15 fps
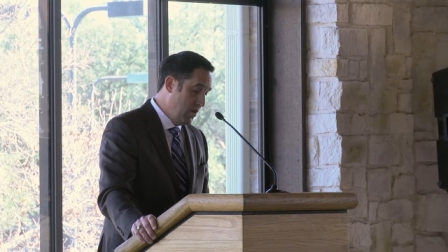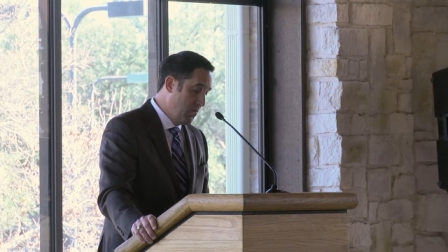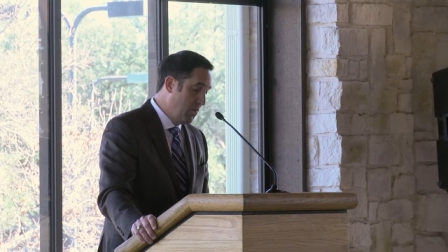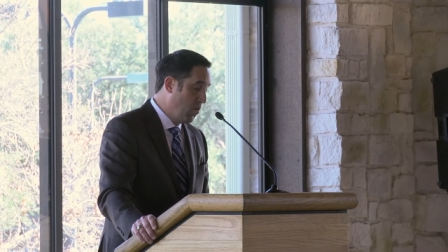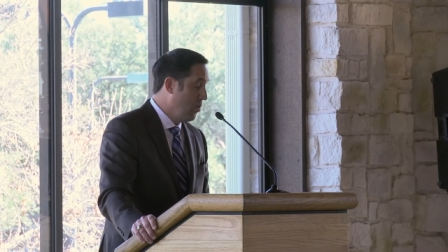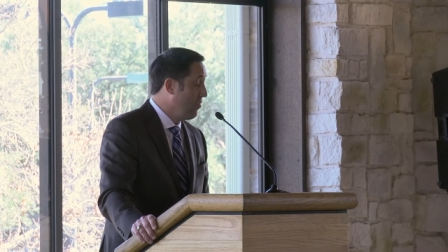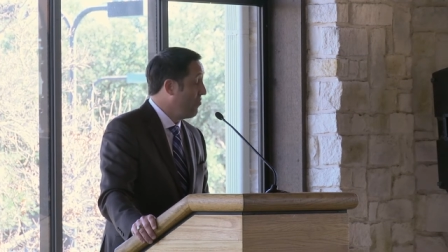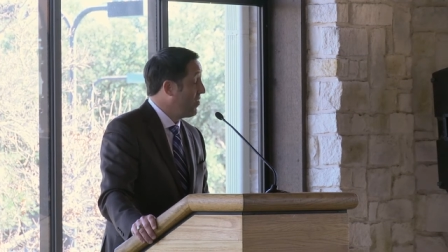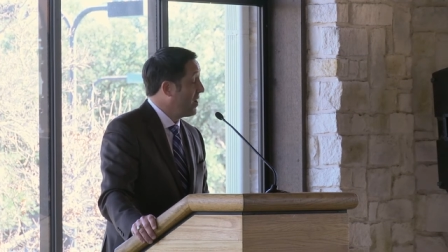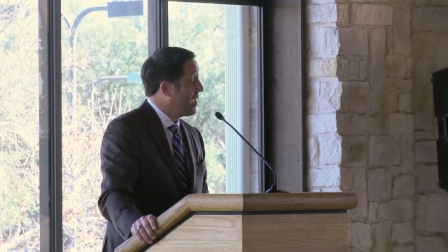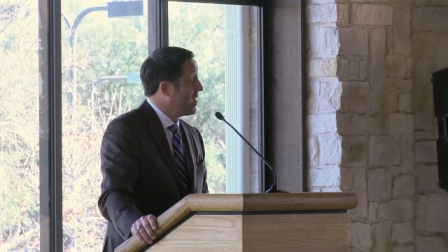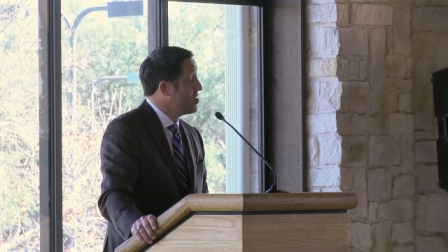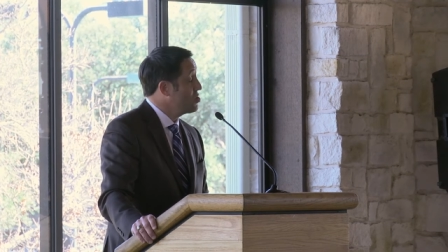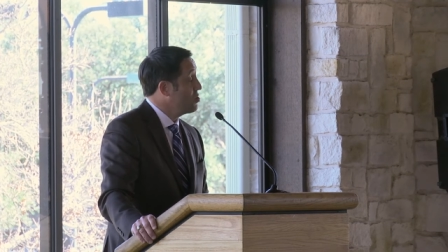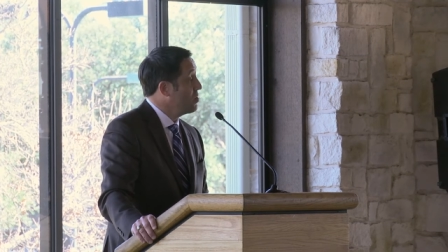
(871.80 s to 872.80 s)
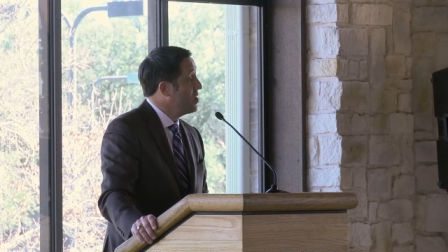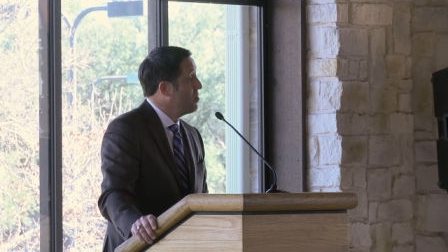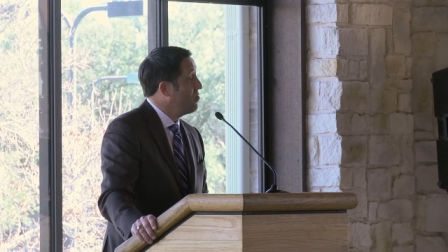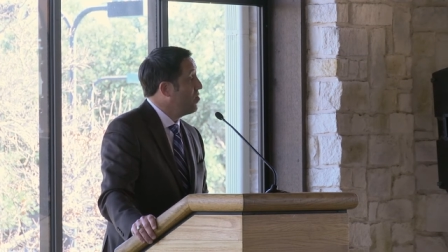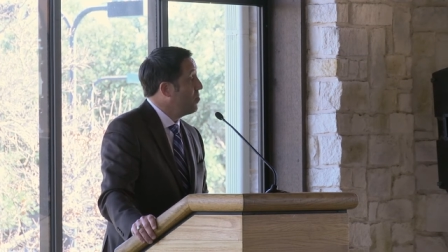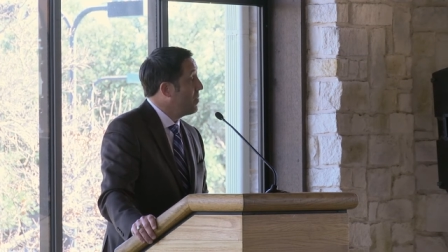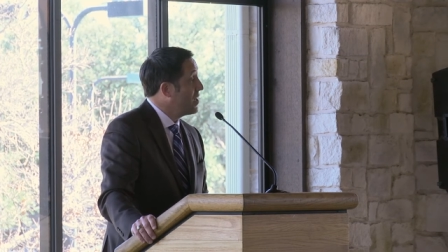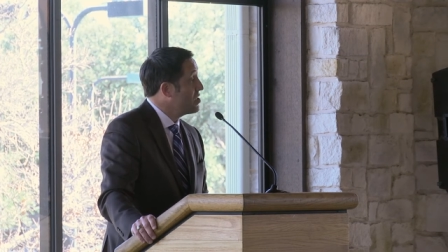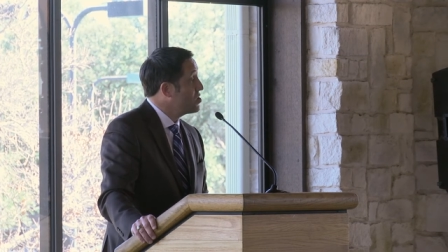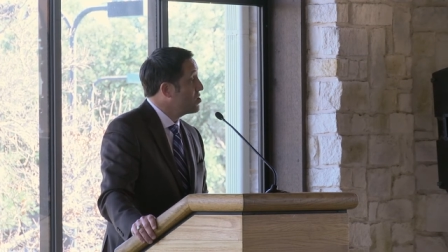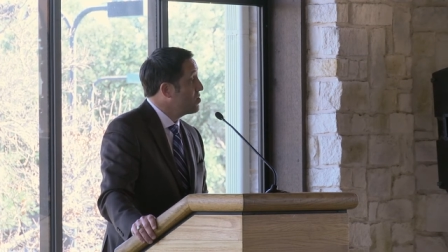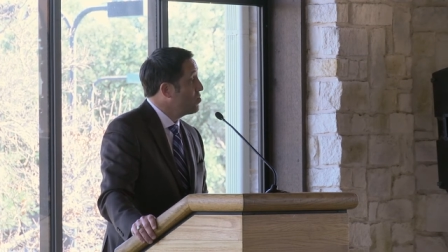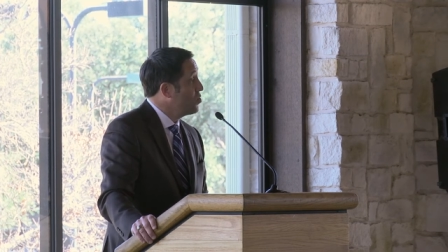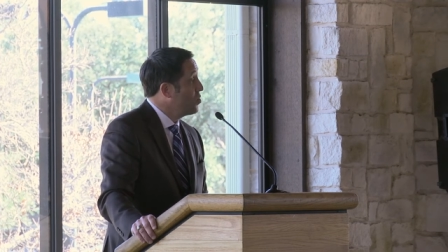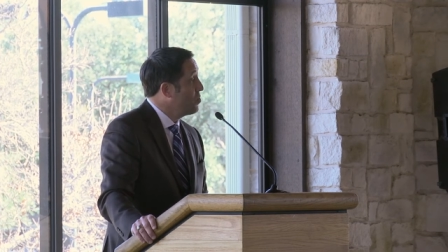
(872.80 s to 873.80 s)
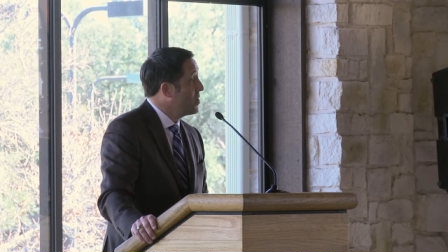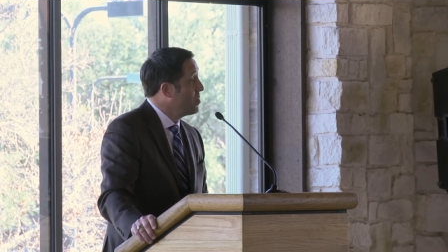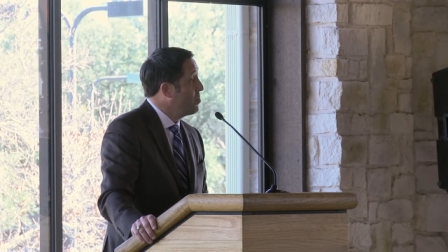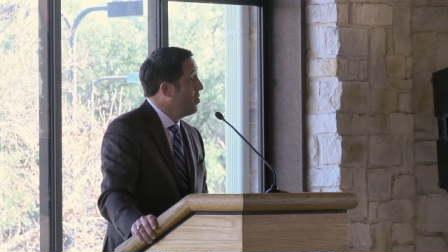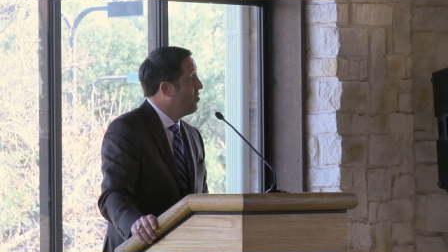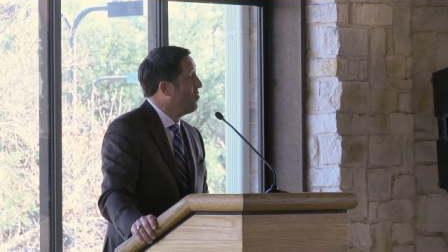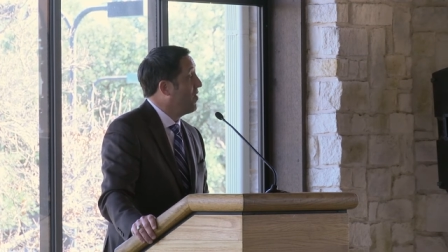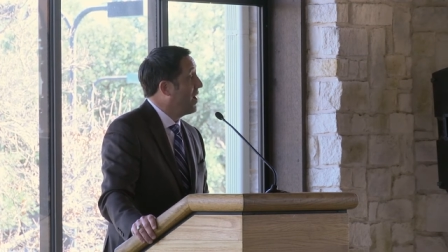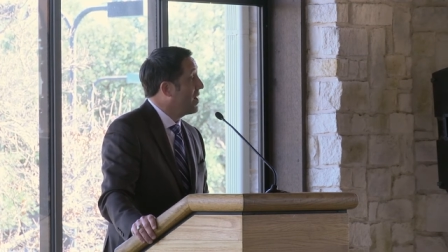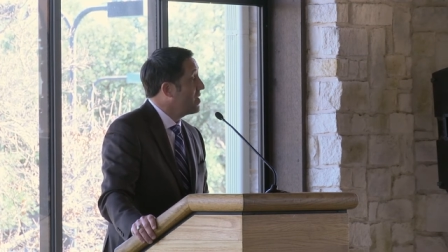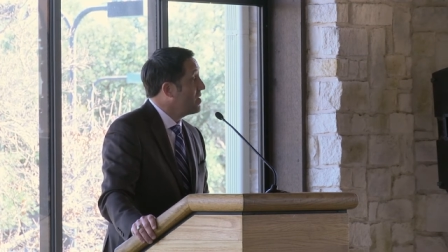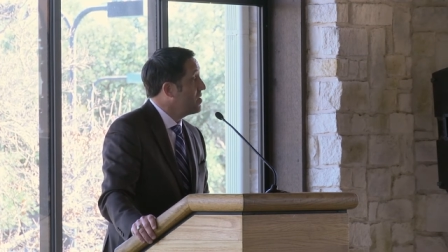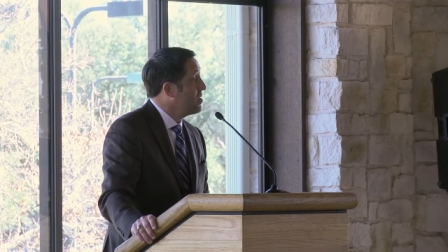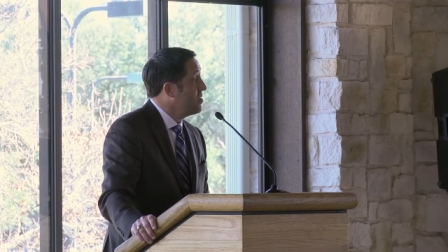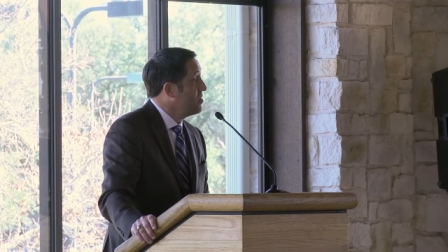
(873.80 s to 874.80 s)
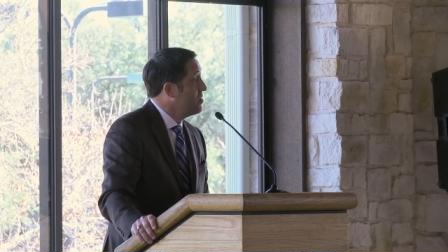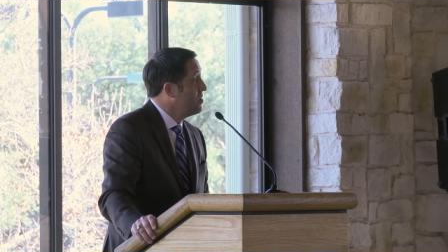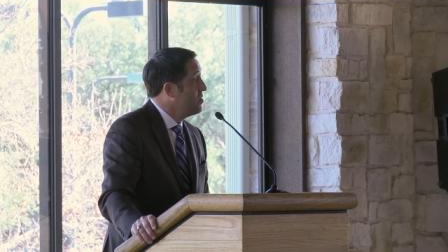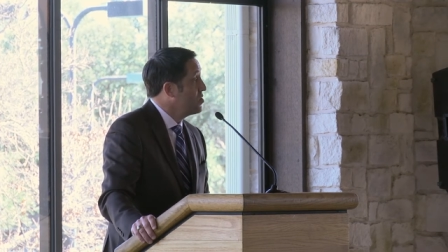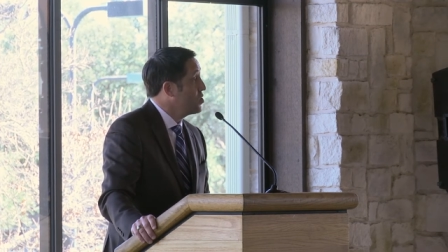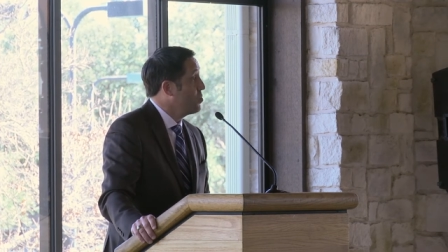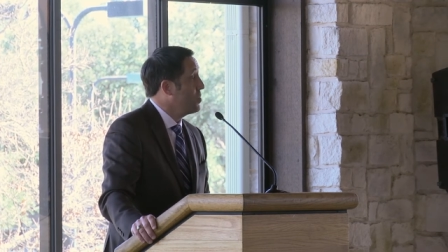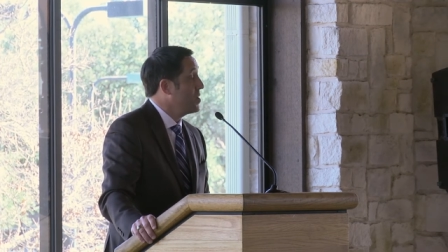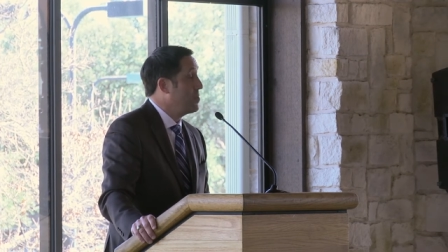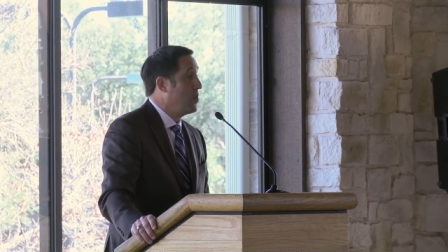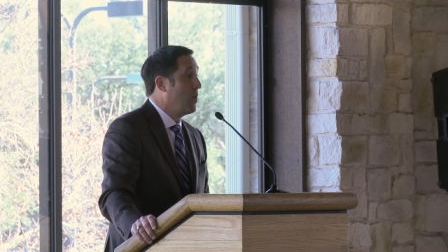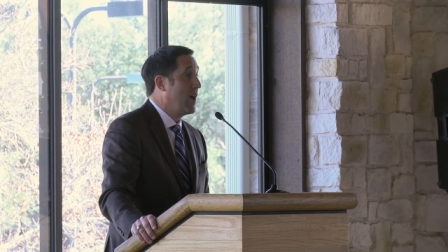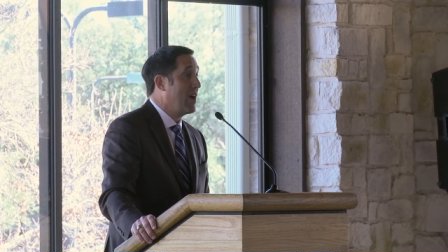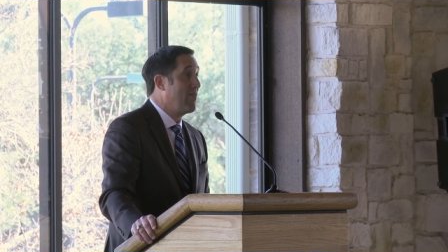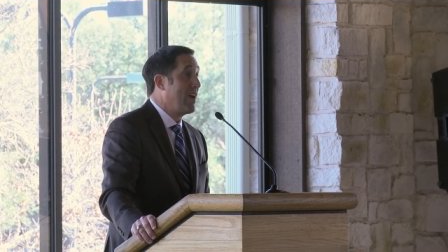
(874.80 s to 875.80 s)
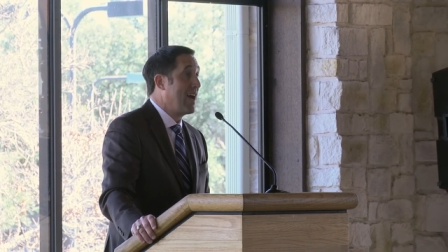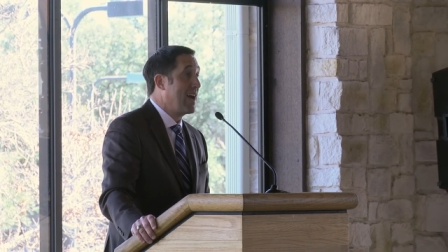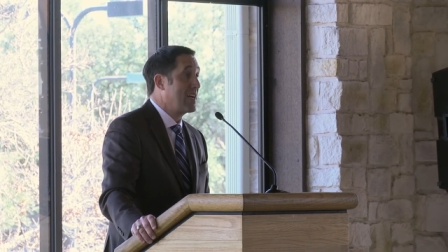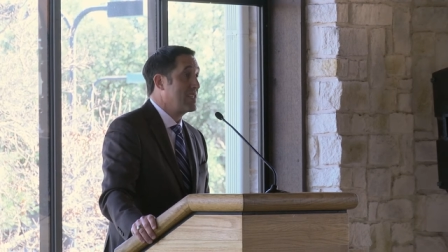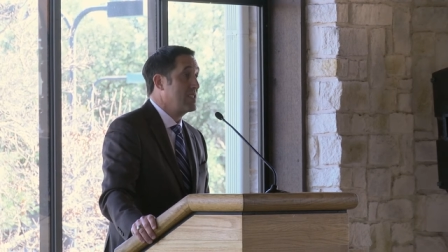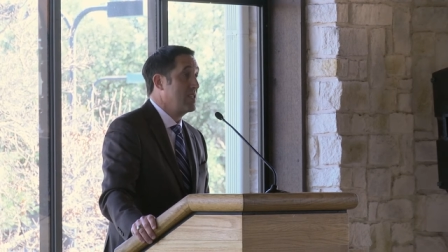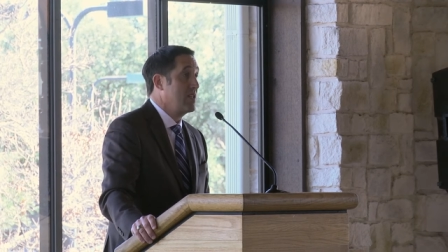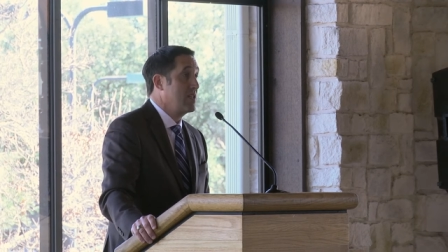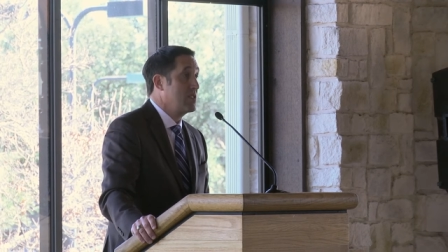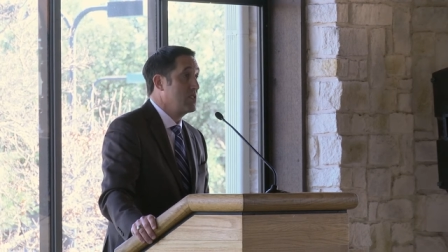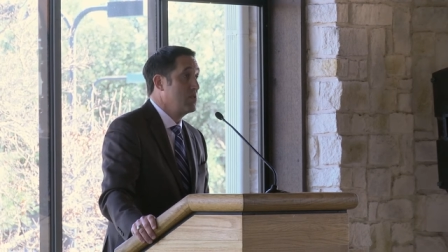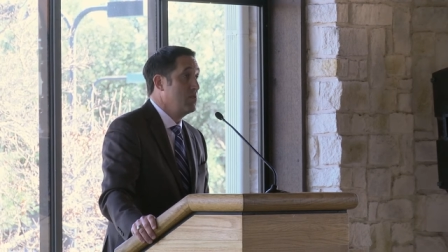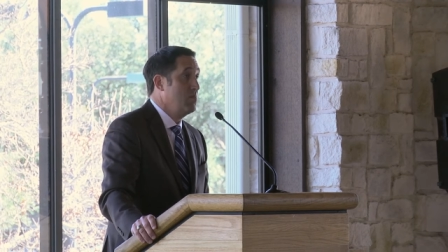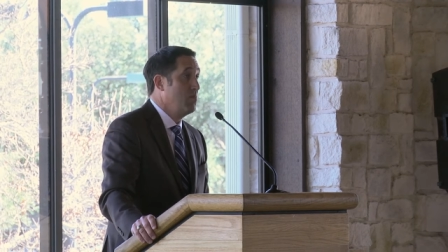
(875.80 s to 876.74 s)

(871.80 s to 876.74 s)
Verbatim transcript: More financial information will be provided so people have access.